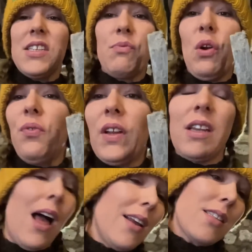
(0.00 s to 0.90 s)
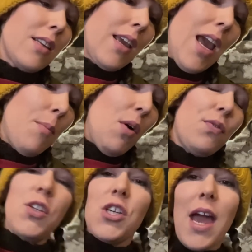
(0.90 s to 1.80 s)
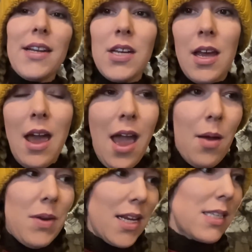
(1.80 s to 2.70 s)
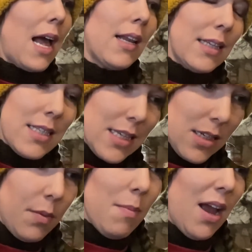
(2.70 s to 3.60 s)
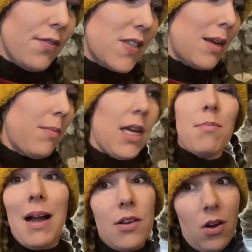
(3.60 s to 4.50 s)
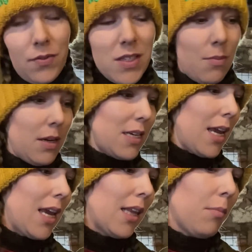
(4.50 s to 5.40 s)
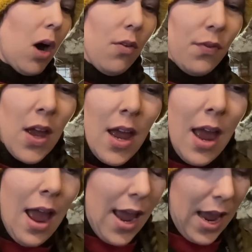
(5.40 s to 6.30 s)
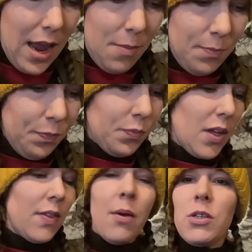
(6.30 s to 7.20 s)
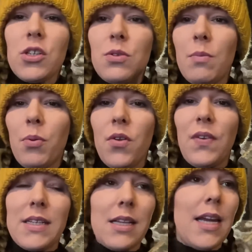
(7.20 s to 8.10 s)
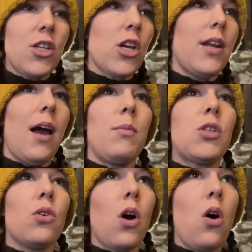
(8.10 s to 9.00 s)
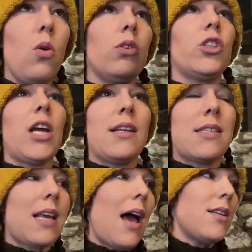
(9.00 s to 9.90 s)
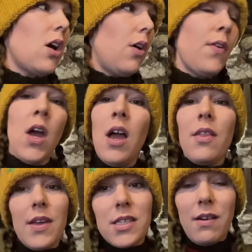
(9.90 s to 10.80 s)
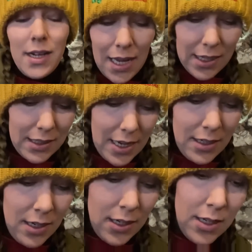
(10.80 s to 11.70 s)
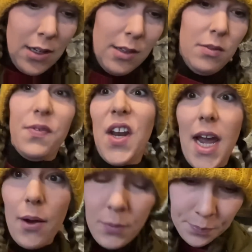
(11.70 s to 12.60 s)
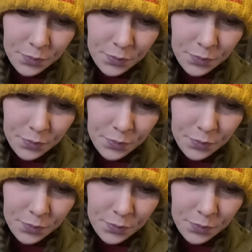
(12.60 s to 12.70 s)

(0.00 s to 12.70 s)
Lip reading: are roofing lats that came off the shed next to the handling system. You might have seen me, you might not have seen me taking them off. They were just to improve ventilation, and we took a whole shed side off. These are our kindling for now.